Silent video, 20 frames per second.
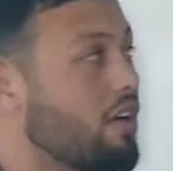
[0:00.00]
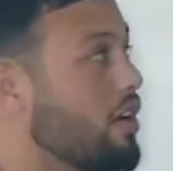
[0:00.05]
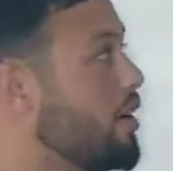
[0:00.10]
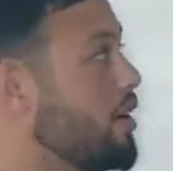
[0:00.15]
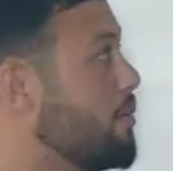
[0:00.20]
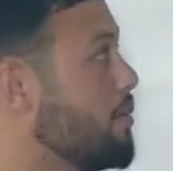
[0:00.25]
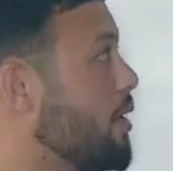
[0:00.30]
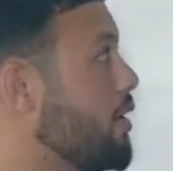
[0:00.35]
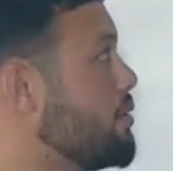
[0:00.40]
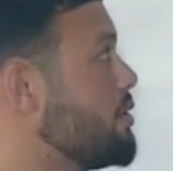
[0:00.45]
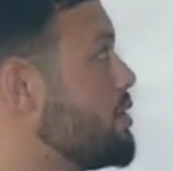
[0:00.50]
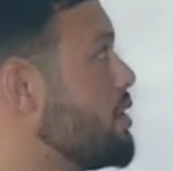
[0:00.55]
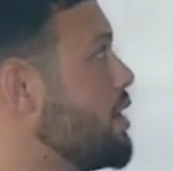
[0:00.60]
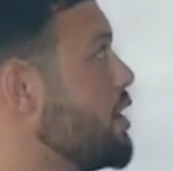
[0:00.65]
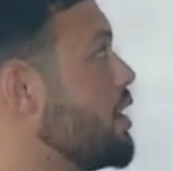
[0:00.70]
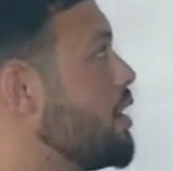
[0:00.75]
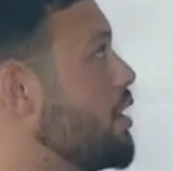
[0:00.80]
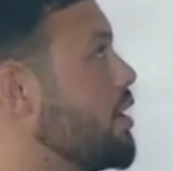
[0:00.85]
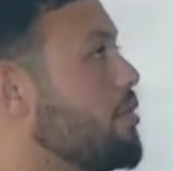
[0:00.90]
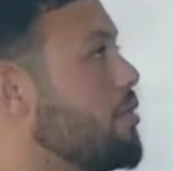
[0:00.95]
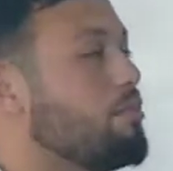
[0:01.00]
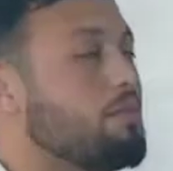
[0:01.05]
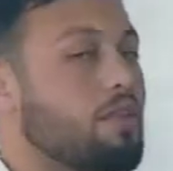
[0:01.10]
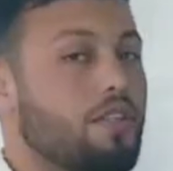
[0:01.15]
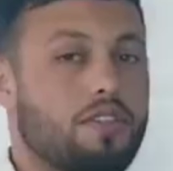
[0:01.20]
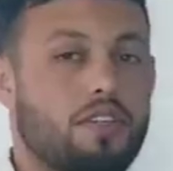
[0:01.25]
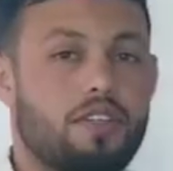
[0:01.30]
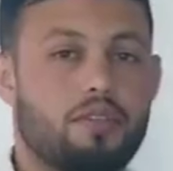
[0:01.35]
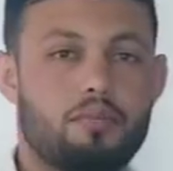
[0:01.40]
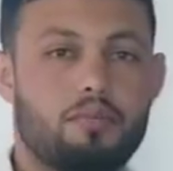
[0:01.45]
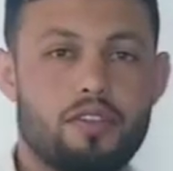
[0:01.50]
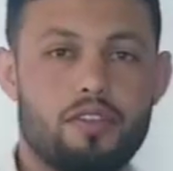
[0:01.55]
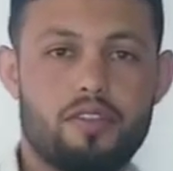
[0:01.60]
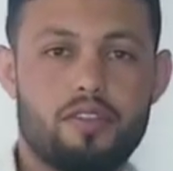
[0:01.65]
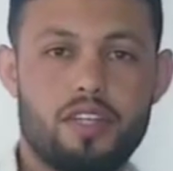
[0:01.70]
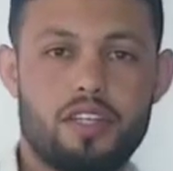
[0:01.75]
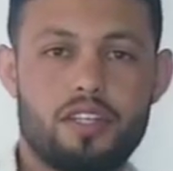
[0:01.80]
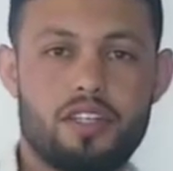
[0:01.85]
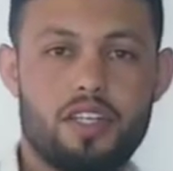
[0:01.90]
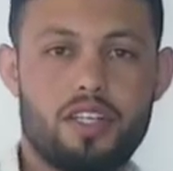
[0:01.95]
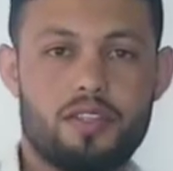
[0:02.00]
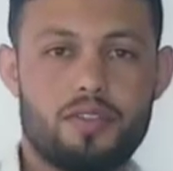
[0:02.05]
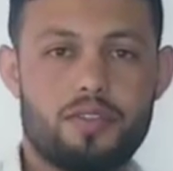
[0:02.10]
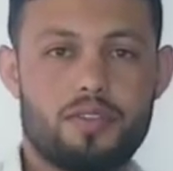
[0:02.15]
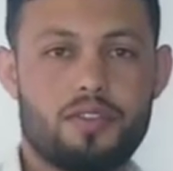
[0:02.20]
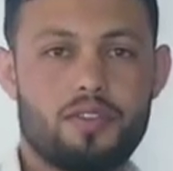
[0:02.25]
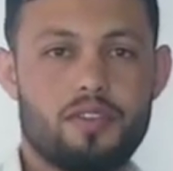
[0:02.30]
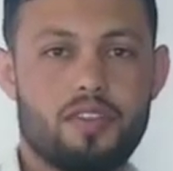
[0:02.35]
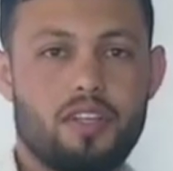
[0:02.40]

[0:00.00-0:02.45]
about present perfect tense.